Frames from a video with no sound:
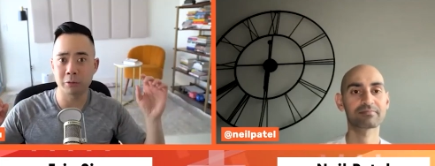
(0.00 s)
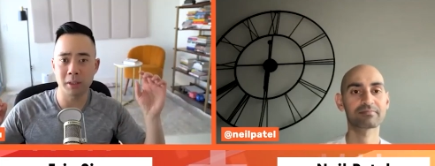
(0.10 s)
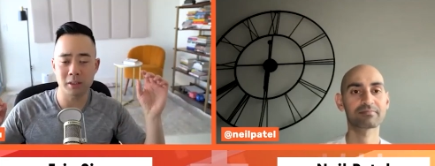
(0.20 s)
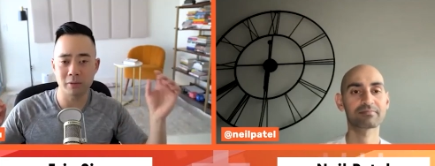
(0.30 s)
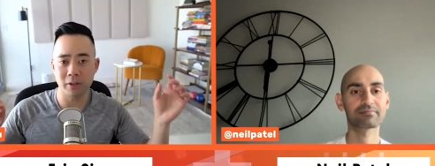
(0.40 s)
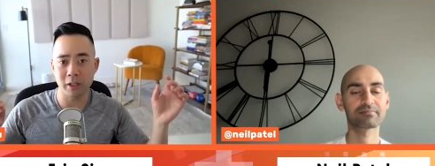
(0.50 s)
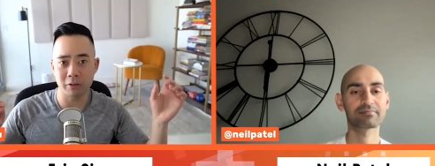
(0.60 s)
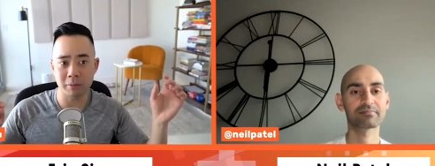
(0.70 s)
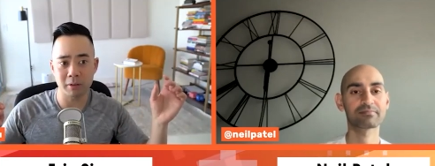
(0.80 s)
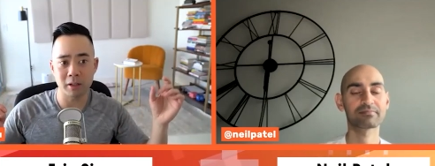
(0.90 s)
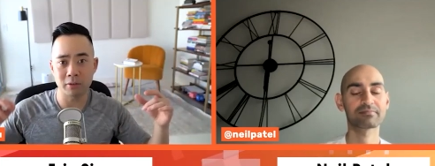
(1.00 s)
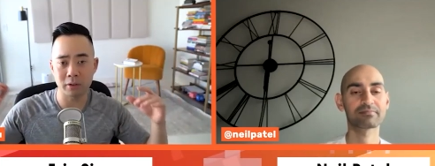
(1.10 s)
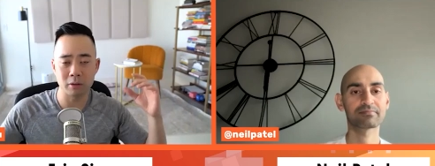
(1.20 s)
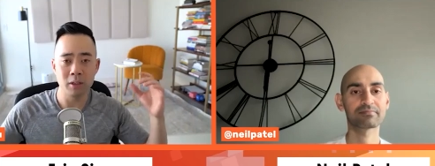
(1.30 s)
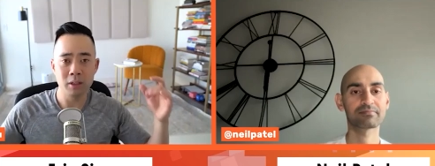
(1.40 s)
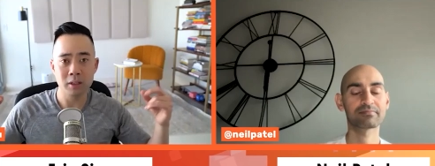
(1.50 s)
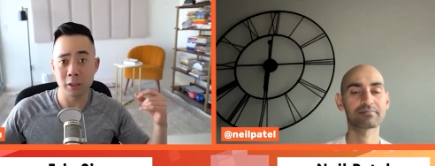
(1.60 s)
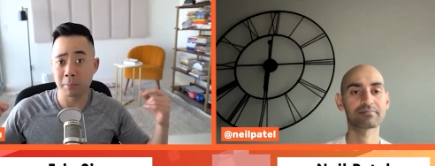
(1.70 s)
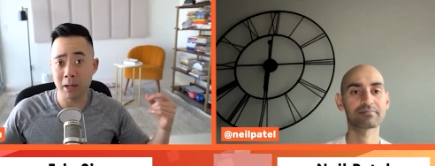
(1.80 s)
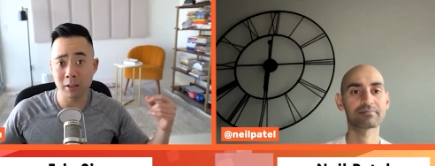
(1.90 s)
Speaker 1: much the videos themselves. So your
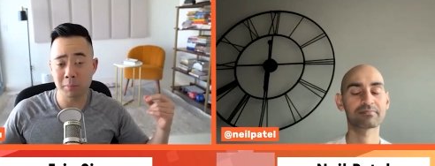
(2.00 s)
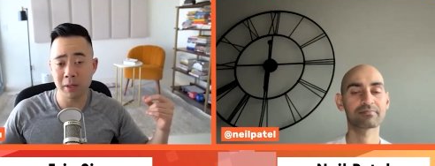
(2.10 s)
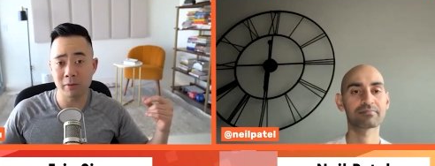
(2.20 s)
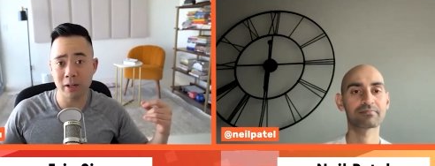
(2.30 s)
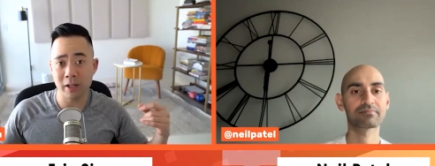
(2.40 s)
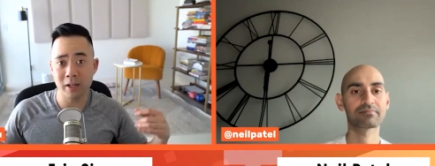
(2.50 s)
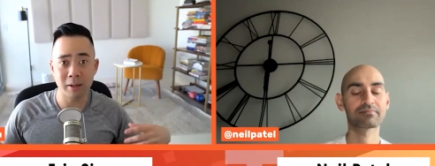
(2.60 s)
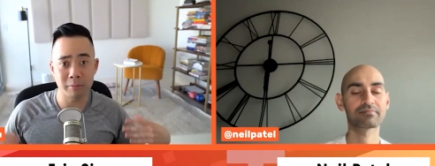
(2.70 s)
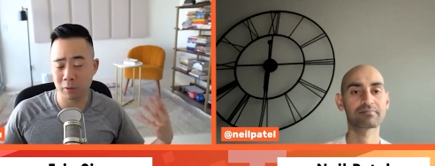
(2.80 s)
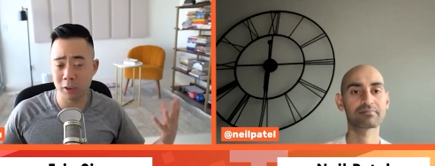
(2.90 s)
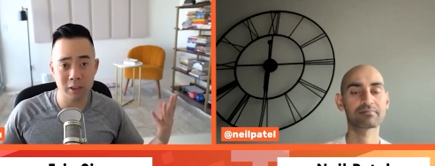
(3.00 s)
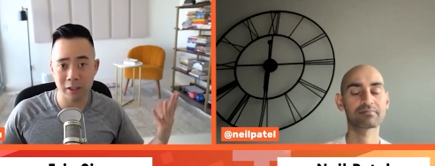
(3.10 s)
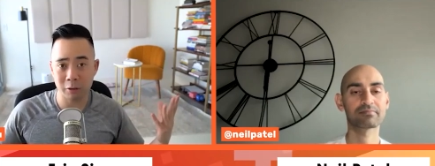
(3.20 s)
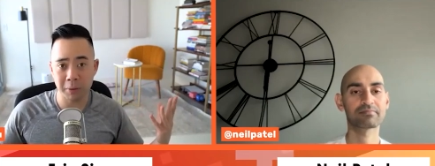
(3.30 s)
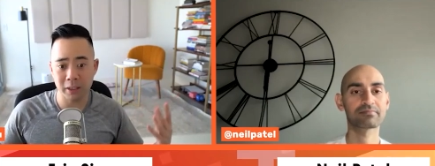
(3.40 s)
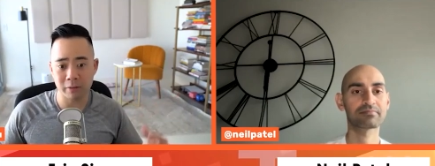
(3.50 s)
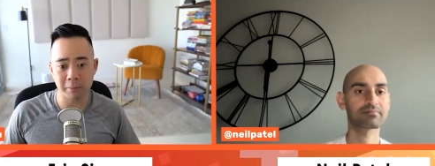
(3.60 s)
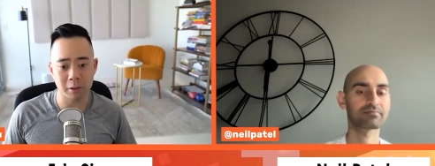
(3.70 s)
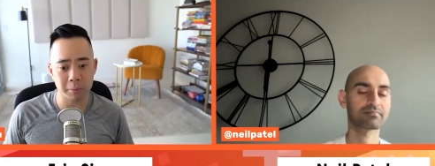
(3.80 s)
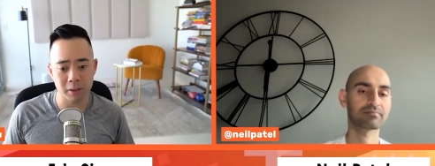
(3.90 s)
mileage may vary. I'm we're just kind of speaking from
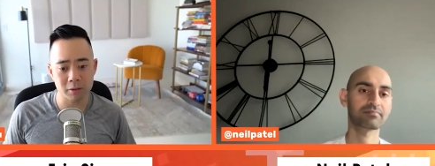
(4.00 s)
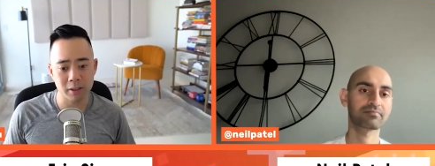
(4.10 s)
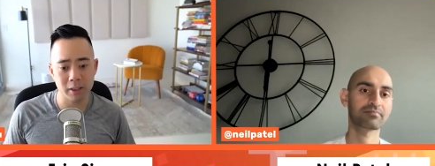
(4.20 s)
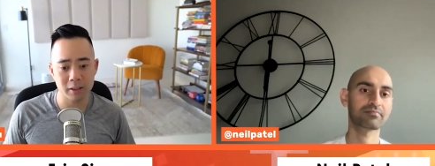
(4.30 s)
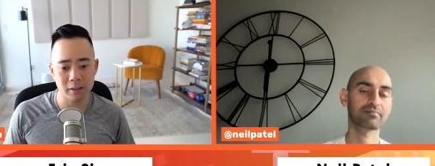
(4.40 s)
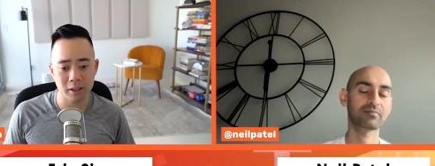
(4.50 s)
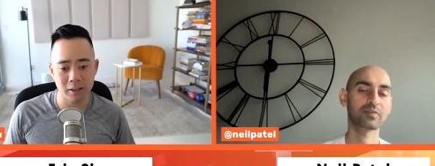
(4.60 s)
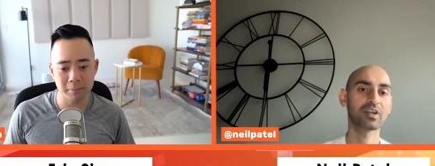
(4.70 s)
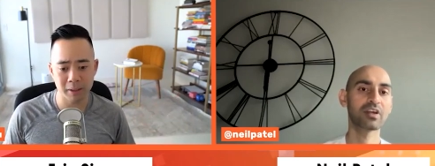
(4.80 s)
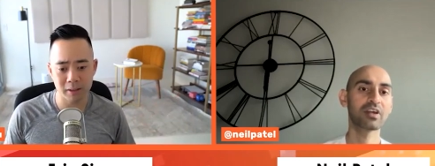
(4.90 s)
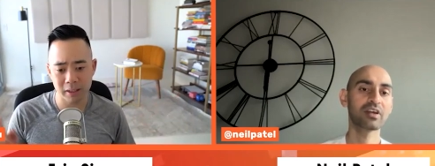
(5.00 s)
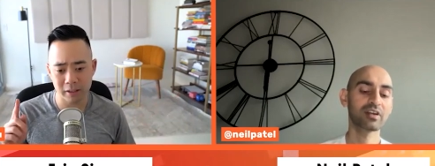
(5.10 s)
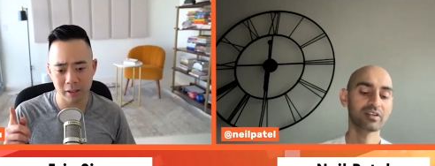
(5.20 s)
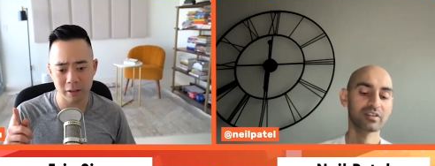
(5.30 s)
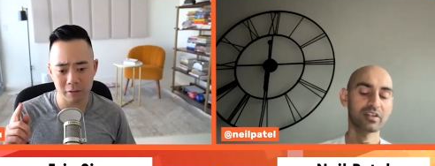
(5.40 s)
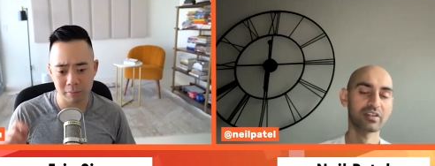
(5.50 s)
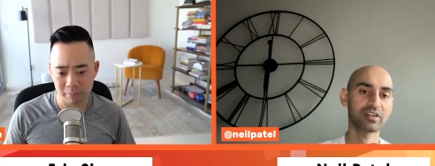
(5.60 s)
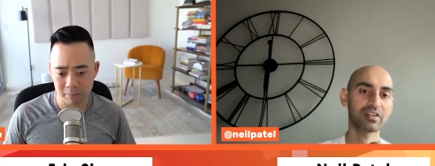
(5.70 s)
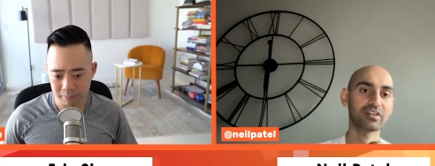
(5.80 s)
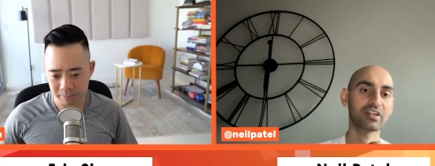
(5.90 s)
experience right here. Um, but anything else?
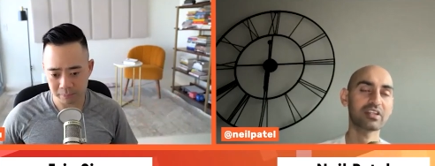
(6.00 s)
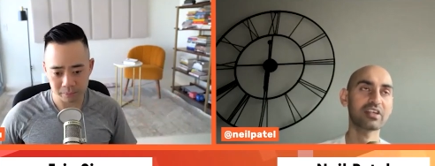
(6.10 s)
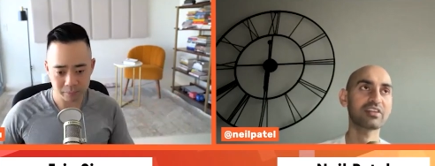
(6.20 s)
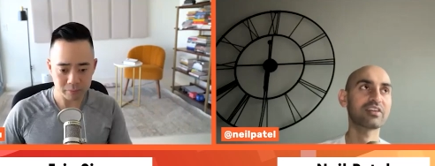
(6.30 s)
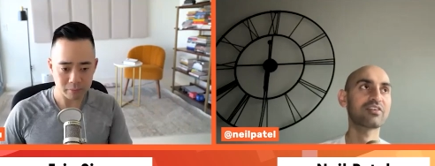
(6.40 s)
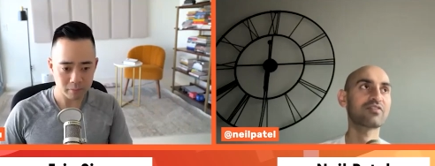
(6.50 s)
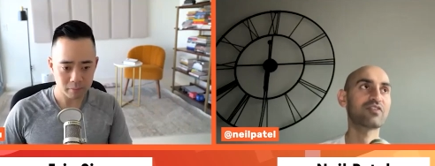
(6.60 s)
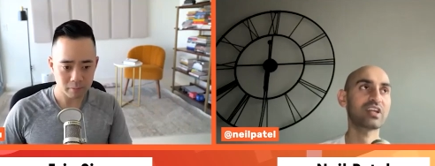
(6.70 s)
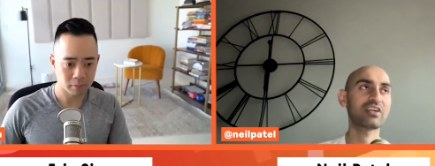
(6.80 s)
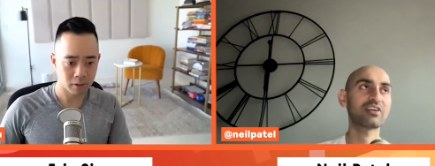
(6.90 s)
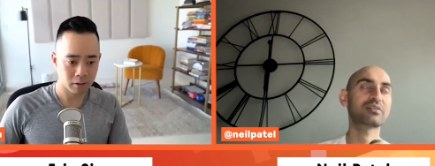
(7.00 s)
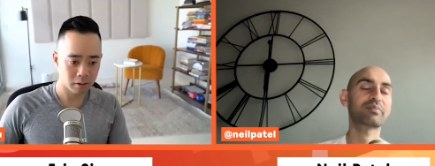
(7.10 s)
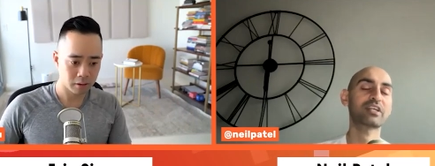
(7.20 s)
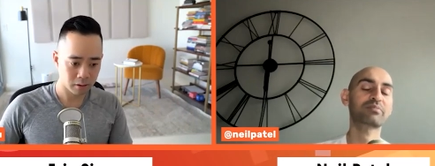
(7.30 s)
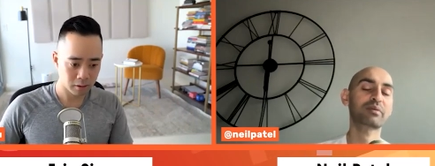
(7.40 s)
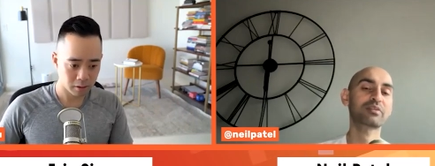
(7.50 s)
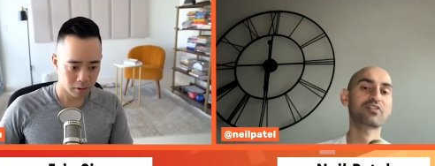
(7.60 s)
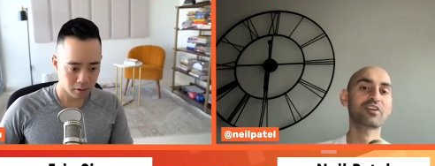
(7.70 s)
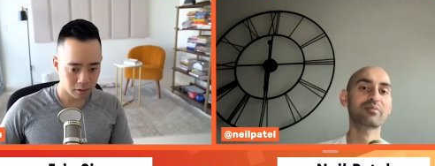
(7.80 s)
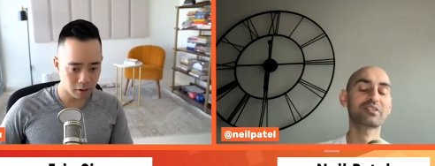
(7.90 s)
Speaker 2: The the the videos, the best purpose
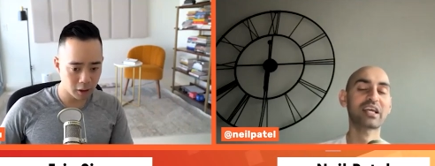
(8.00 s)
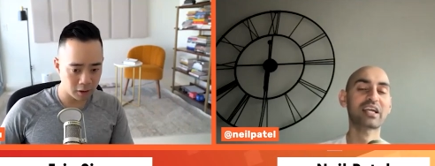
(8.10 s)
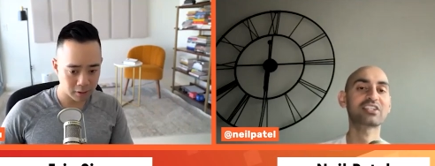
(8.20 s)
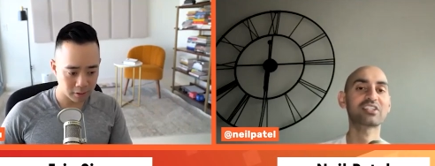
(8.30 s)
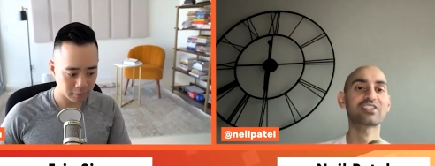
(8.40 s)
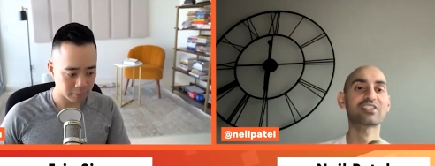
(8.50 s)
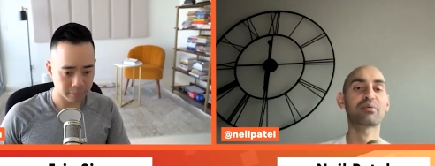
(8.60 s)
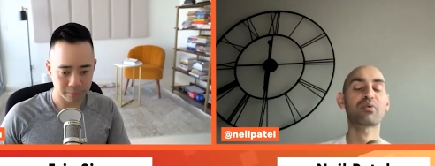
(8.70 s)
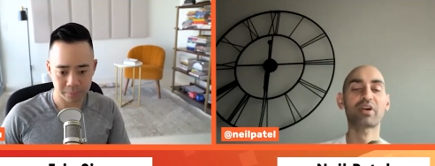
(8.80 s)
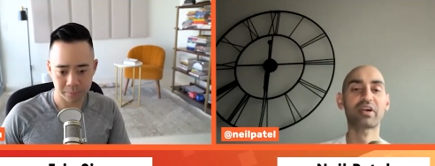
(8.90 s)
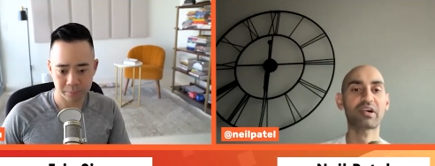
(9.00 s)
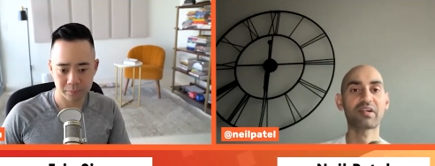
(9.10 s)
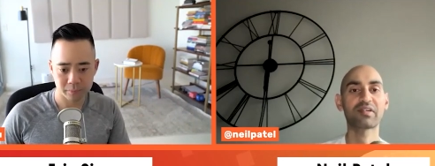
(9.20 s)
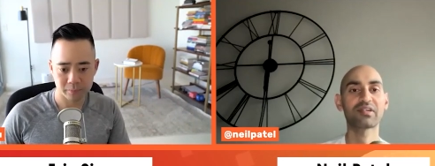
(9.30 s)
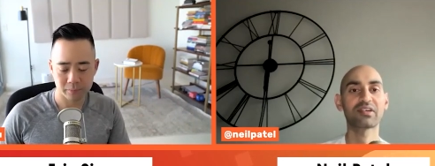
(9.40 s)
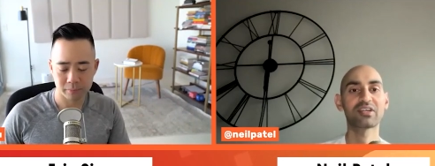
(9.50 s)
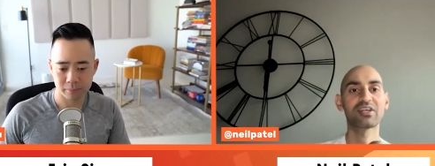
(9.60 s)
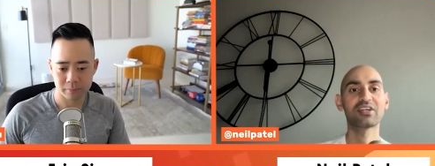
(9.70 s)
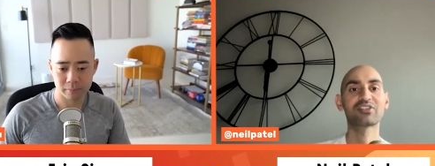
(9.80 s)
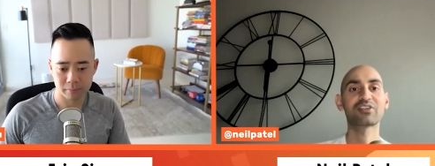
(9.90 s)
for them is actually support.
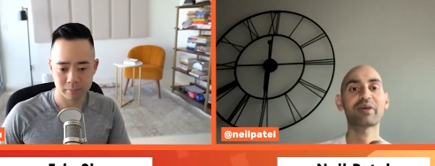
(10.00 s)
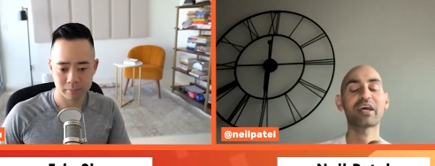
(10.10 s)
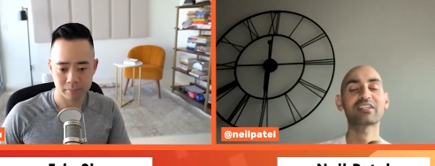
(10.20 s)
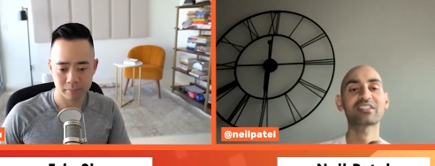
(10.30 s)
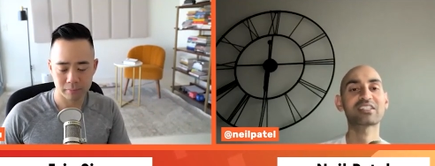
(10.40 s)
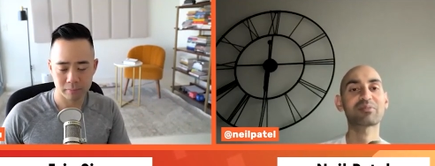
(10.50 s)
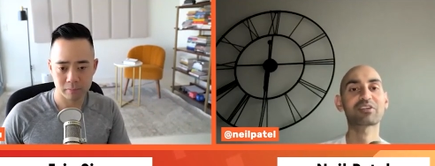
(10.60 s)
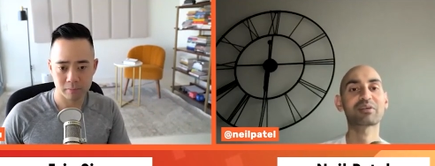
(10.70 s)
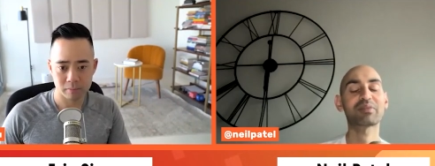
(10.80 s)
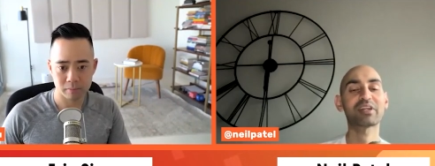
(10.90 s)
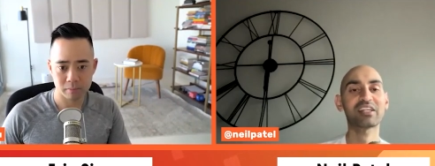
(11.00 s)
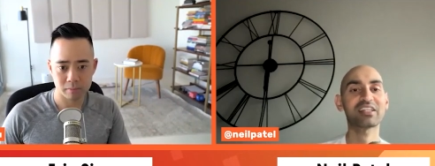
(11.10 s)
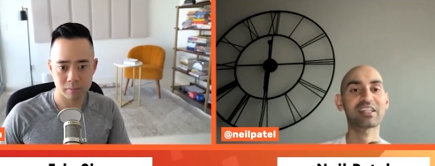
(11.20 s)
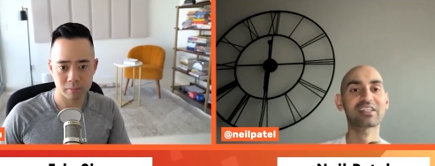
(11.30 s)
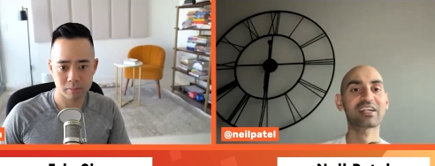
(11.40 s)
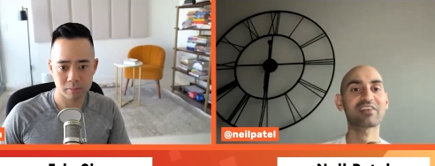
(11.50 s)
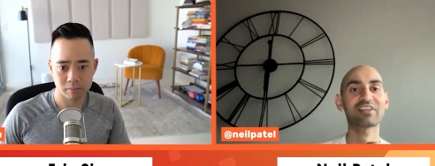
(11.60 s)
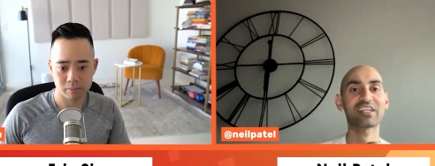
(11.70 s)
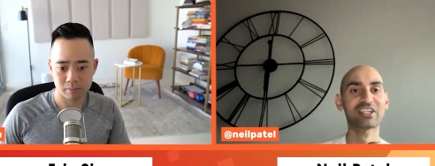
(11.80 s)
So imagine someone complaining that they're having